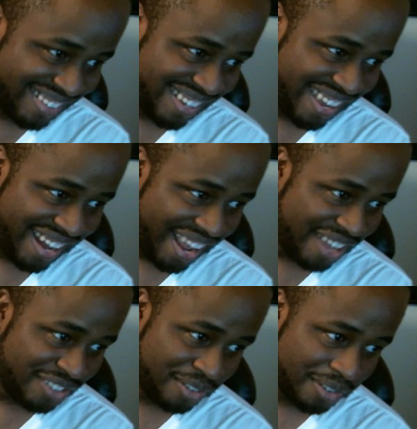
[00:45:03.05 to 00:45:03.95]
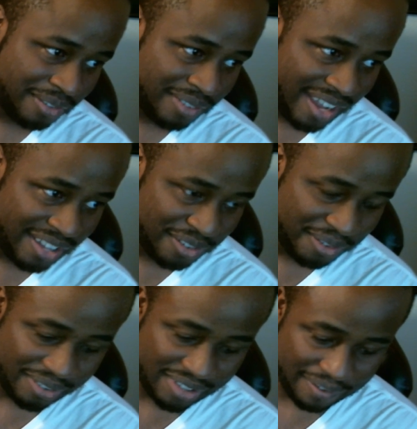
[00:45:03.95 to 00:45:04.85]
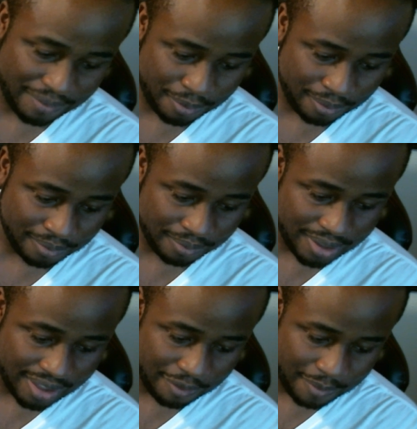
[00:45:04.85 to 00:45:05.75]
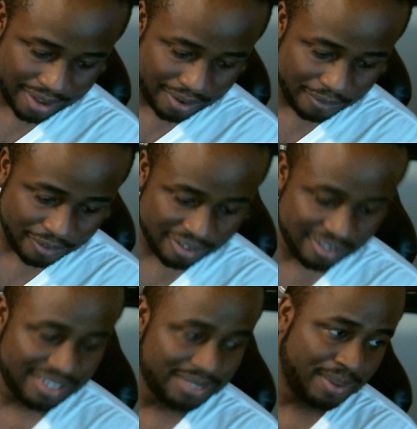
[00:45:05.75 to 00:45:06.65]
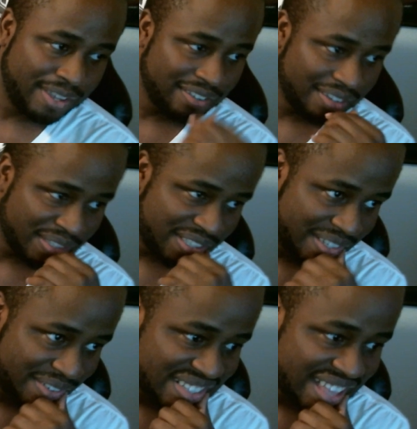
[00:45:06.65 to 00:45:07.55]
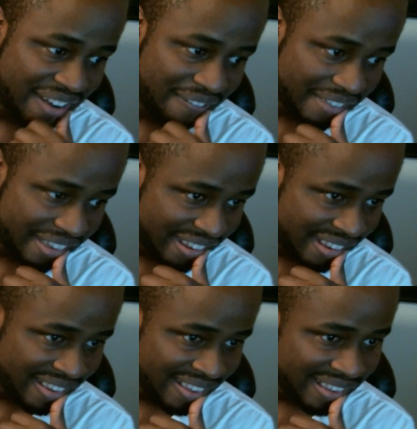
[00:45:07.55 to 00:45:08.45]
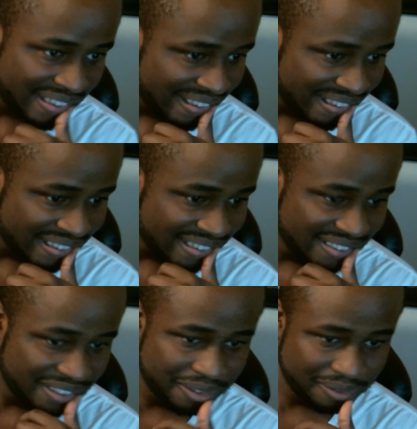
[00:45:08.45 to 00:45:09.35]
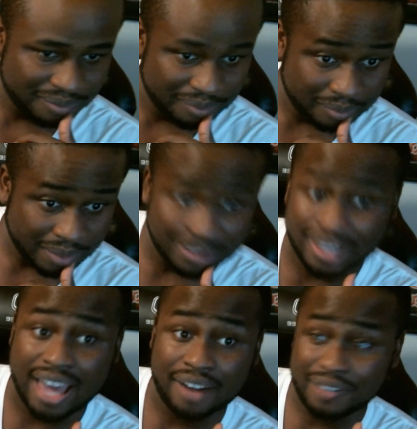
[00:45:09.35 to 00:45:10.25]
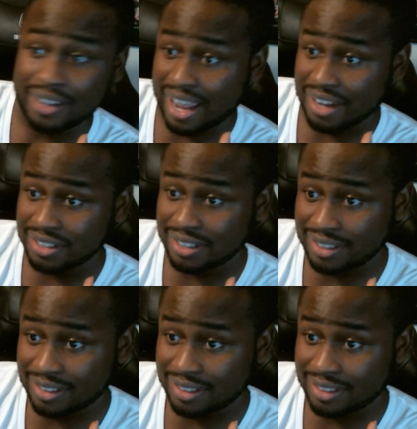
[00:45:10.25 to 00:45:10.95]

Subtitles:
and Andrew. Andrew, we'll have you back over as well. It was a lot of fun. So it was a lot of fun actually.